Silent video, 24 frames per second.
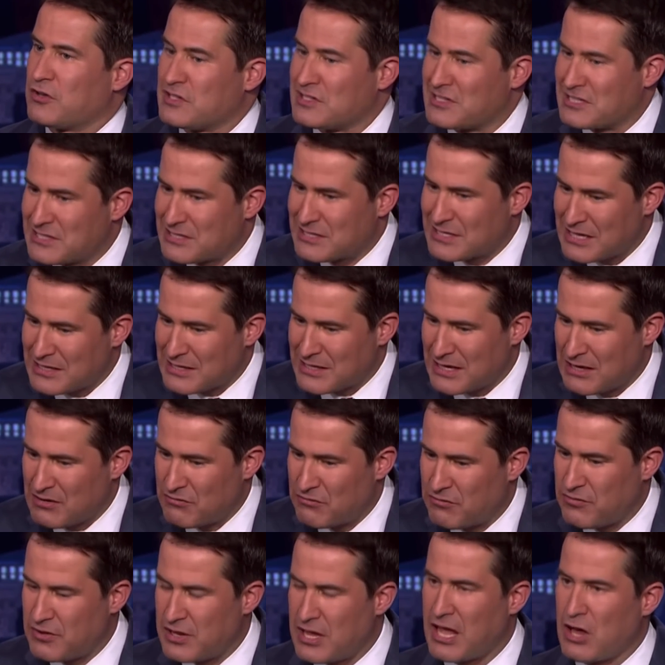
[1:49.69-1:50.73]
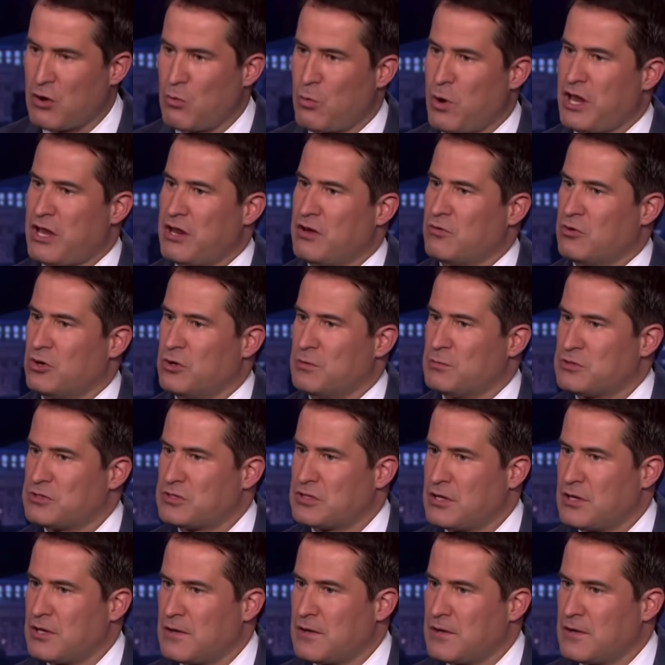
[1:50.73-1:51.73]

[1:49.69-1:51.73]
to sit in VA waiting rooms